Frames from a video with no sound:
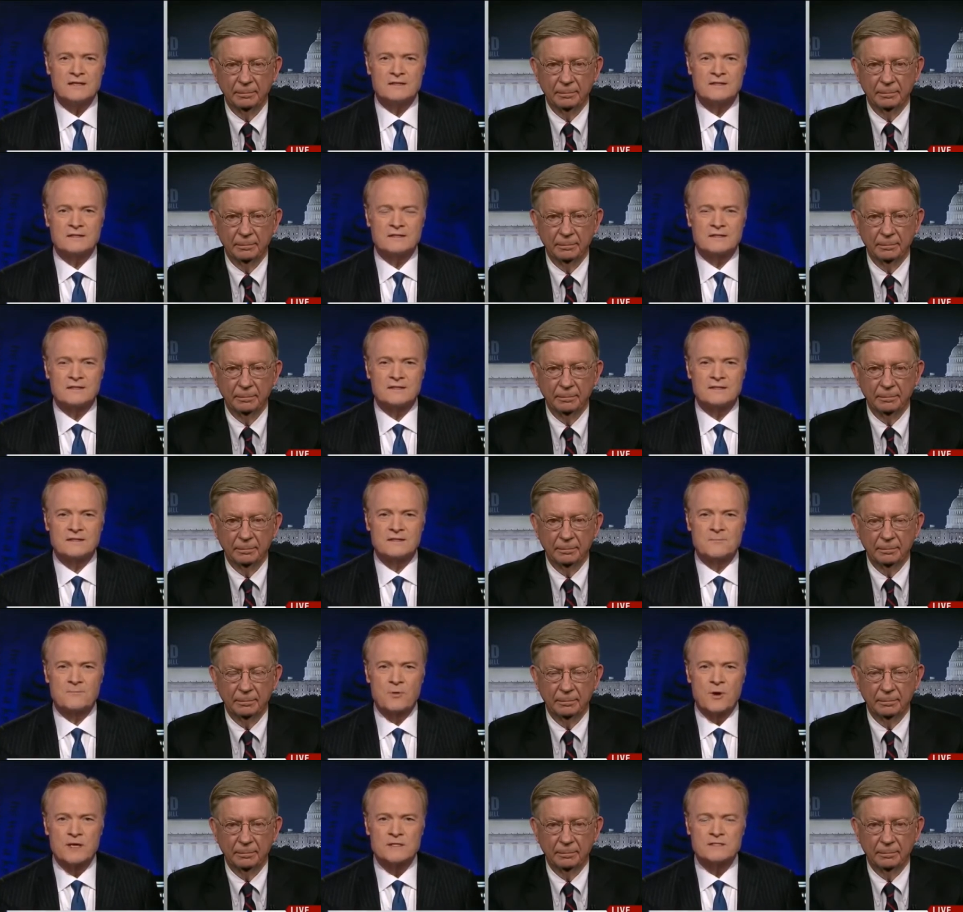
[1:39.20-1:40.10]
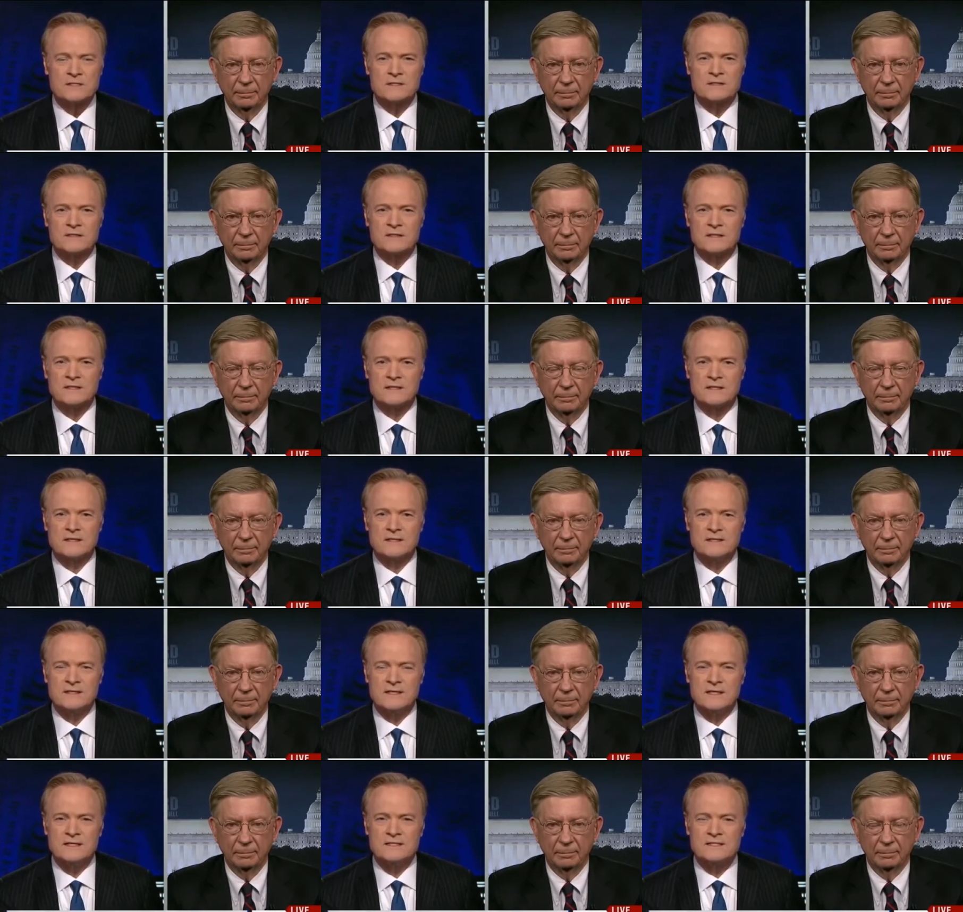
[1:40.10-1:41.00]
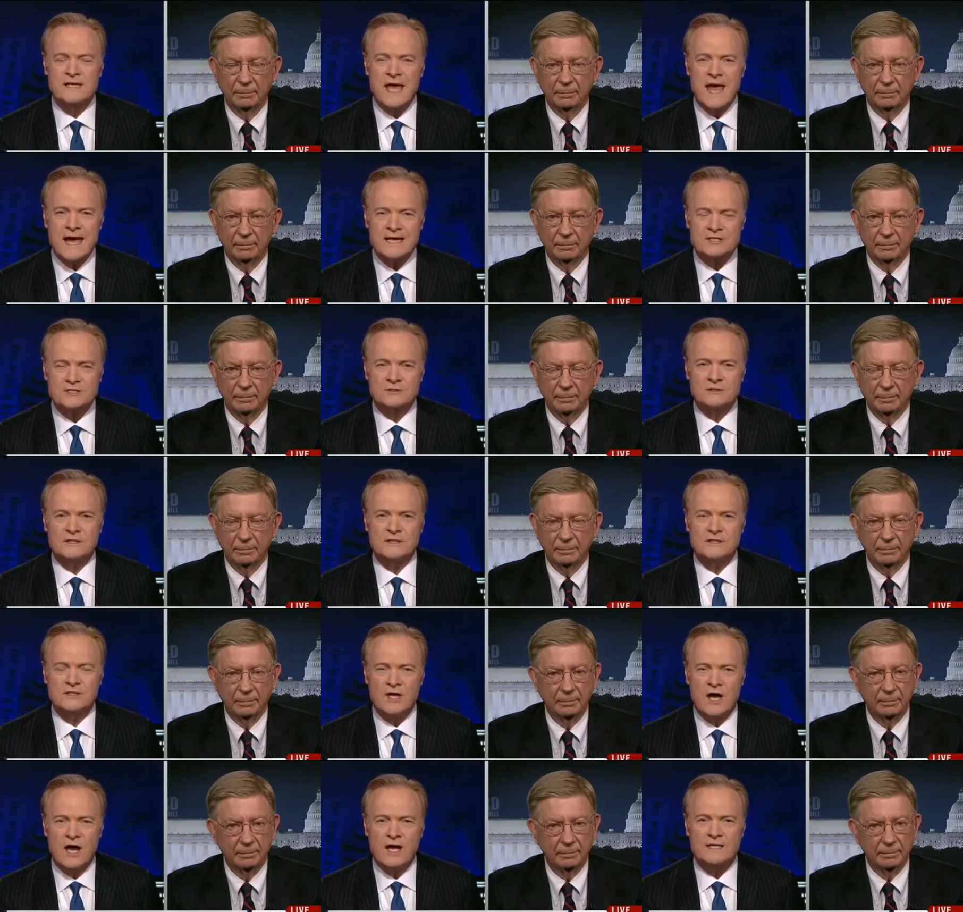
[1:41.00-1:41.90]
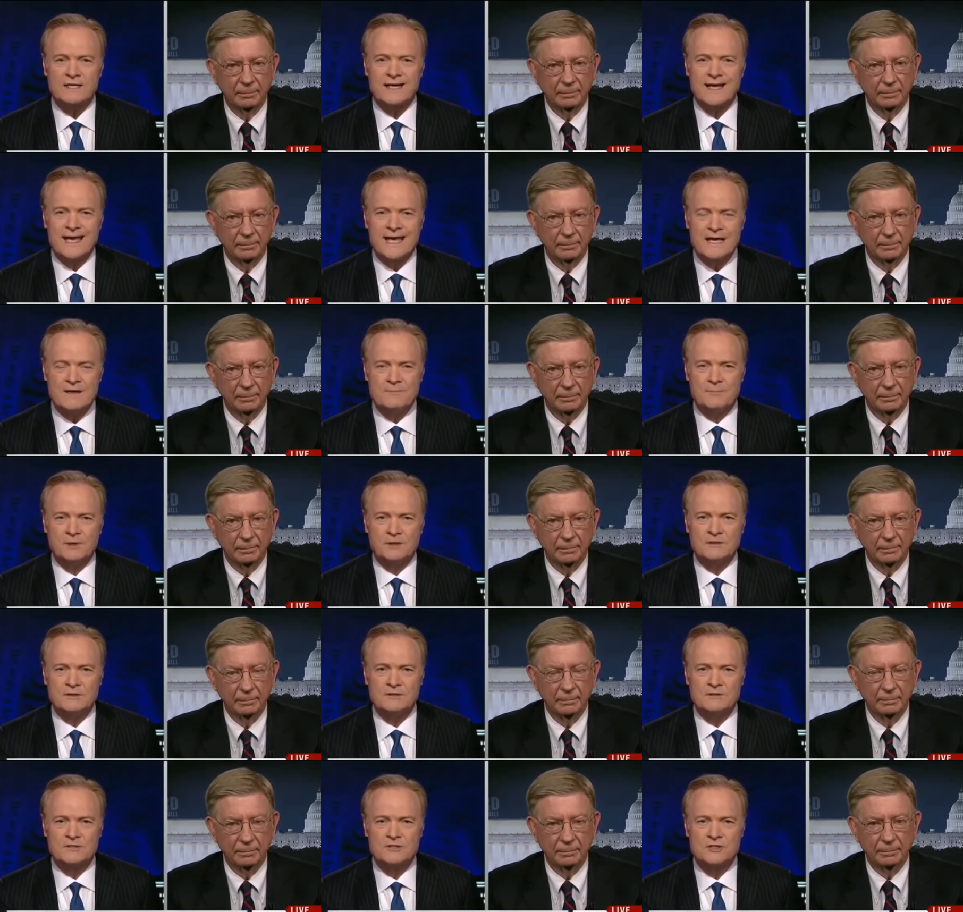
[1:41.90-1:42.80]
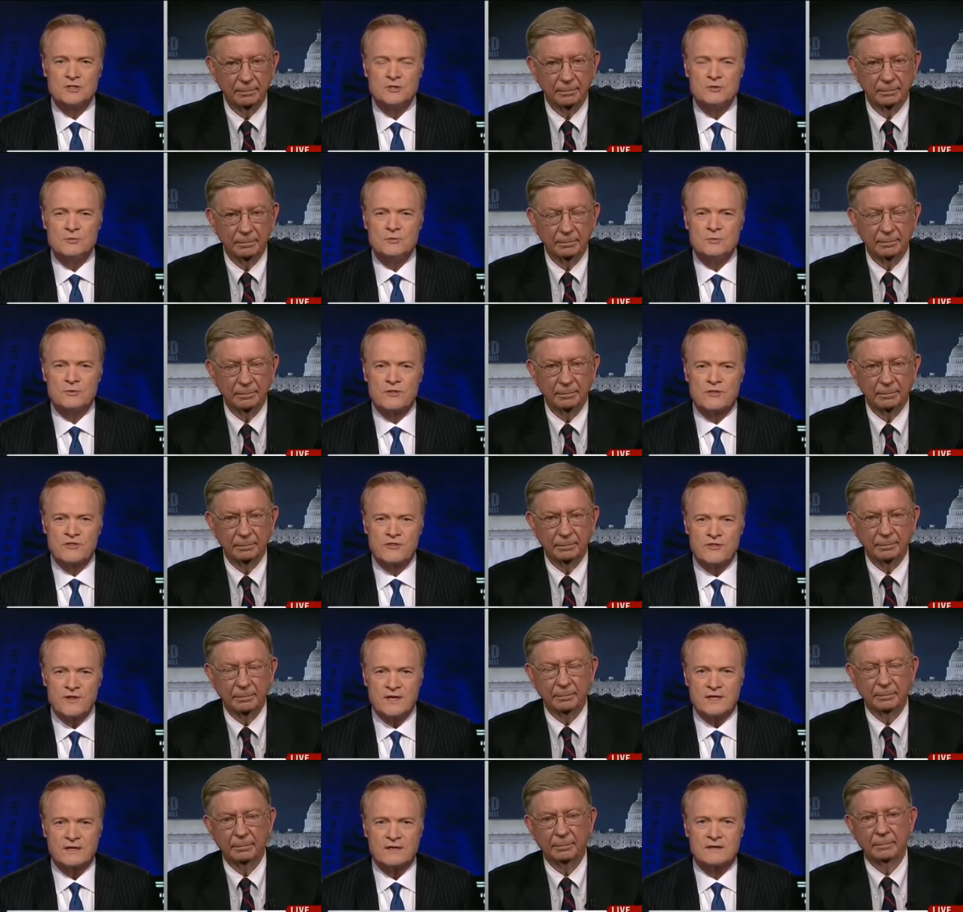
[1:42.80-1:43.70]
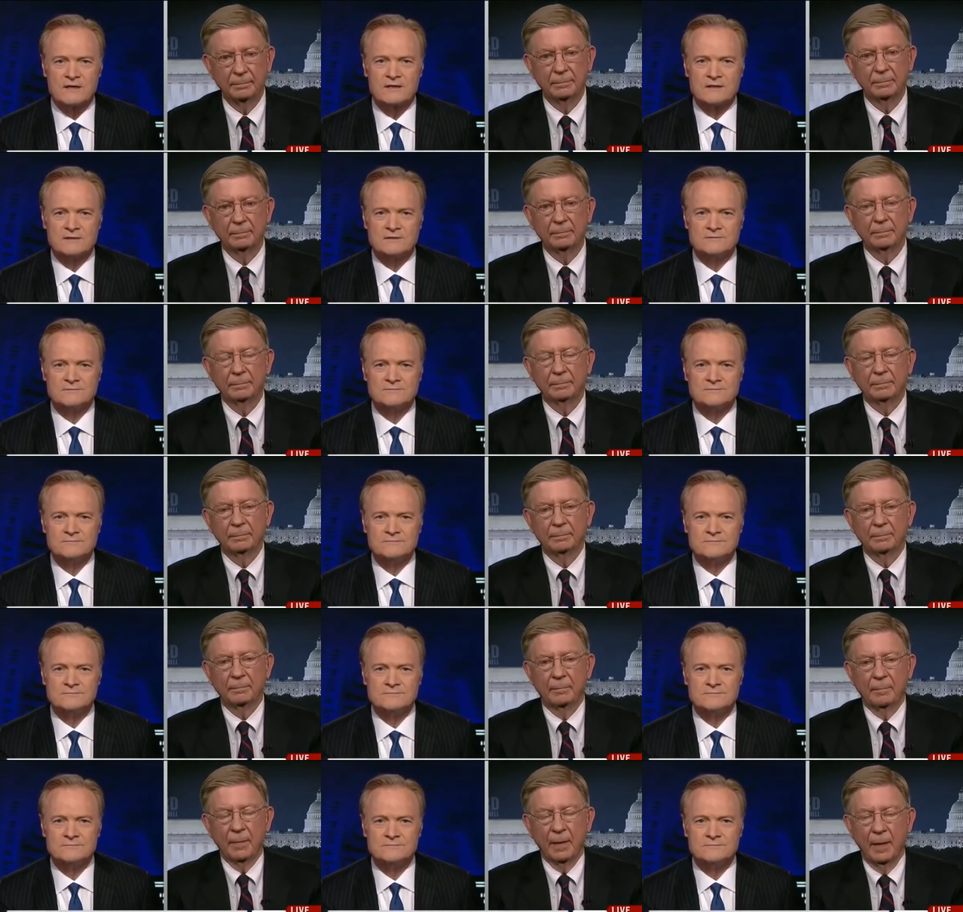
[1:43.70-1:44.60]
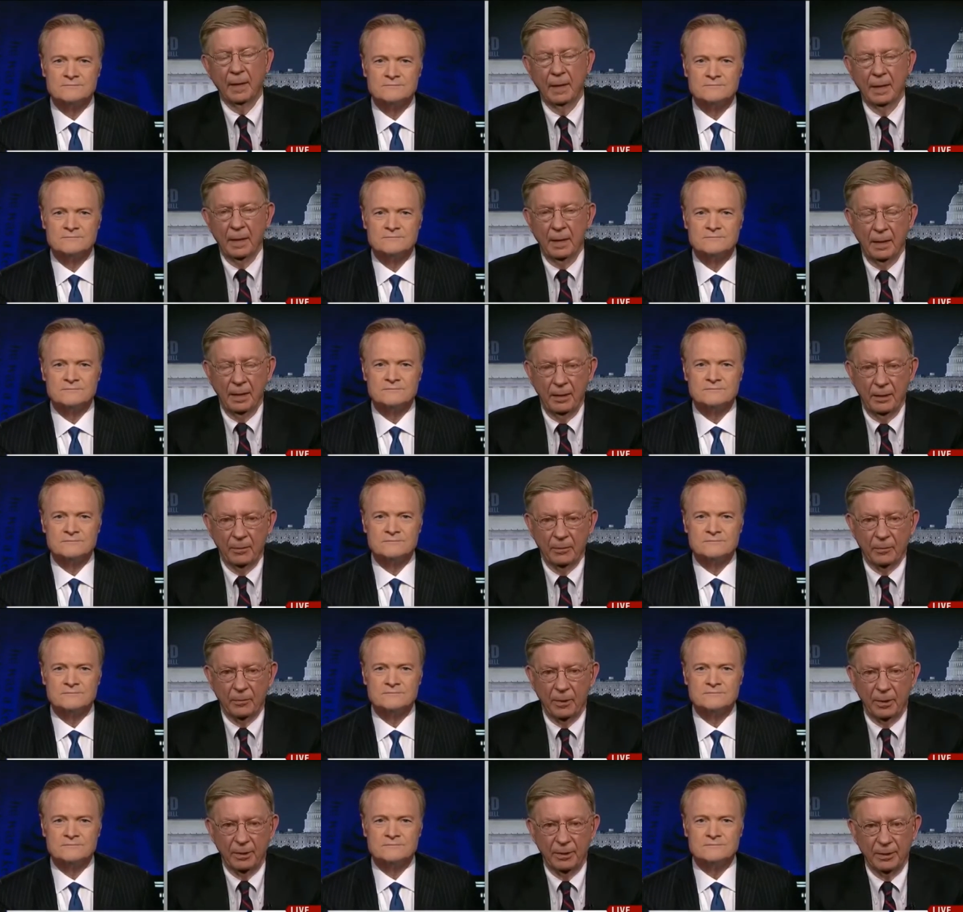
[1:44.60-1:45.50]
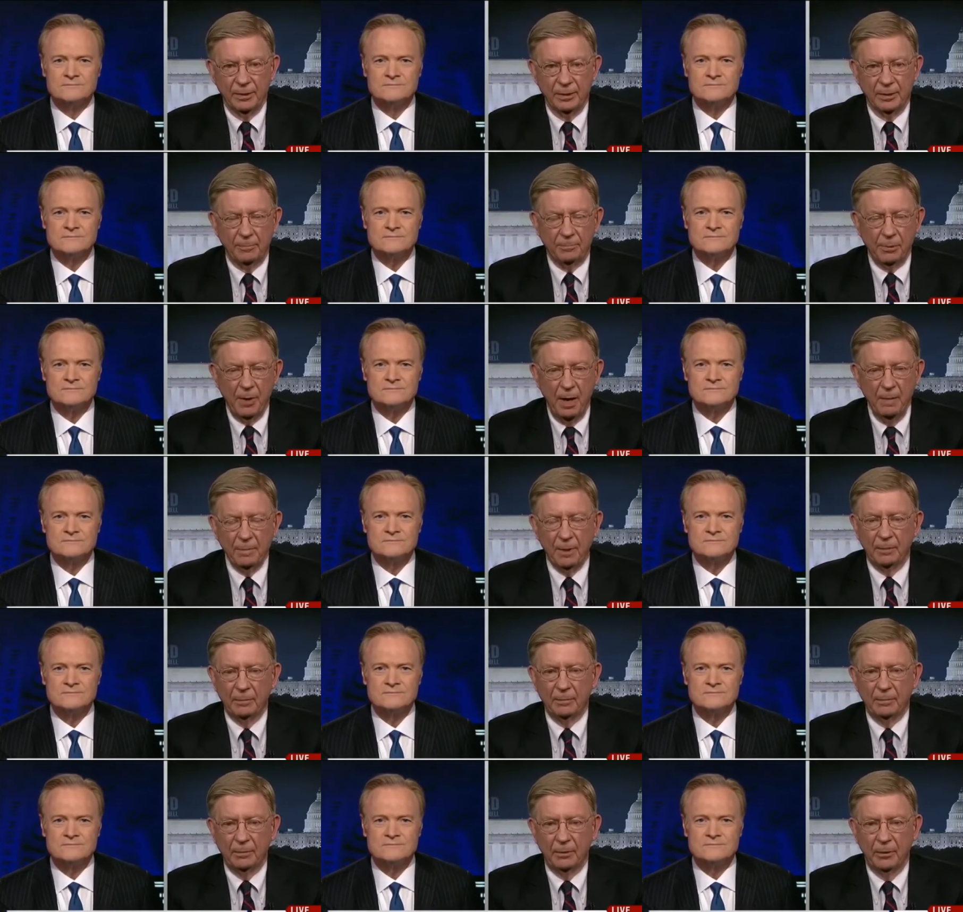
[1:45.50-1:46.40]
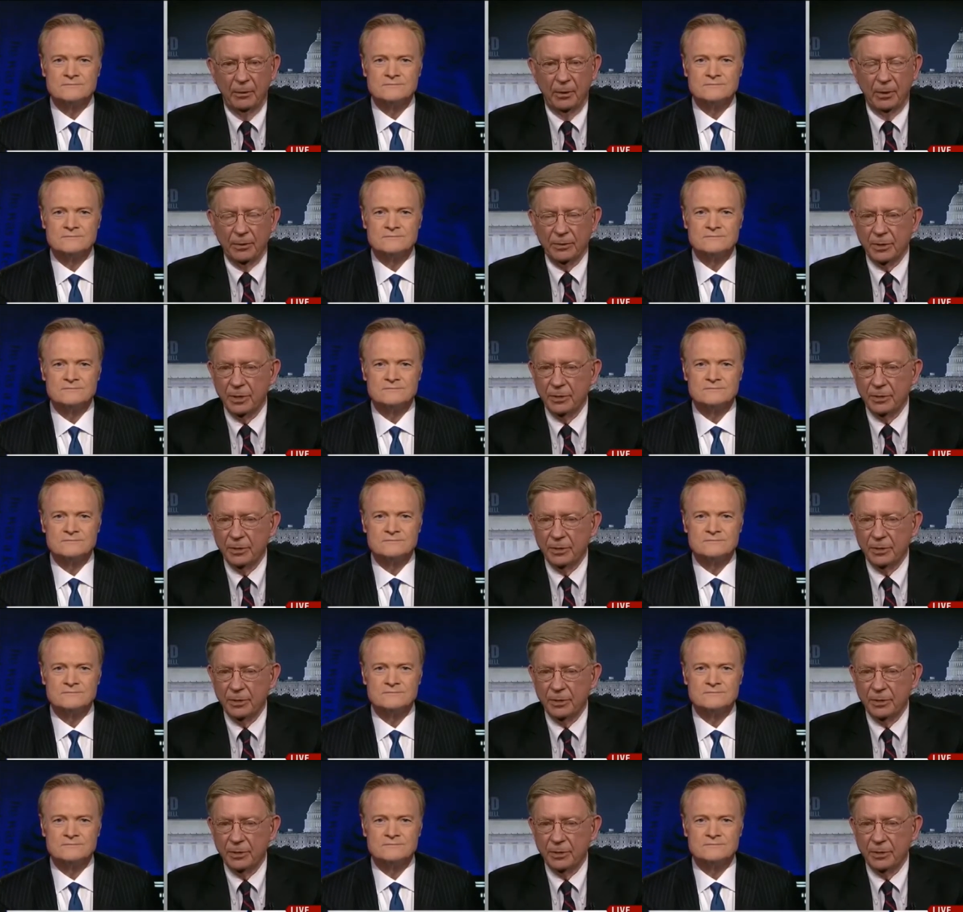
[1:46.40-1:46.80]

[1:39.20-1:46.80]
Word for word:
Speaker 1: that the president is actually not able to think.
Speaker 2: Well, the problem, Lawrence,